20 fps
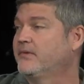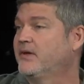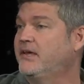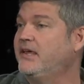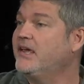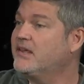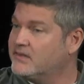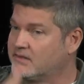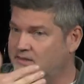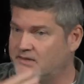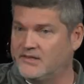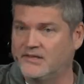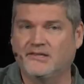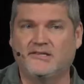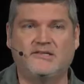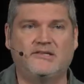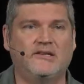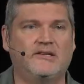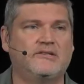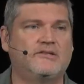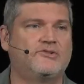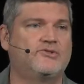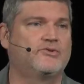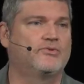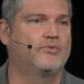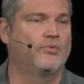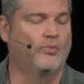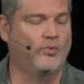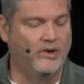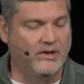Again, this
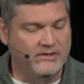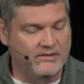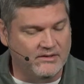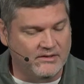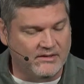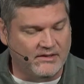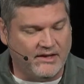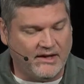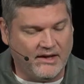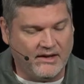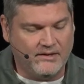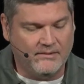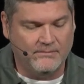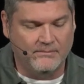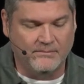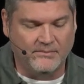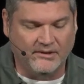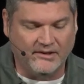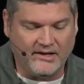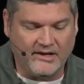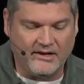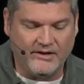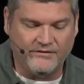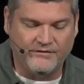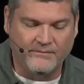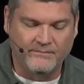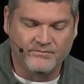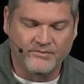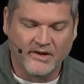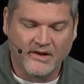is what they
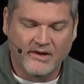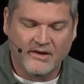believe.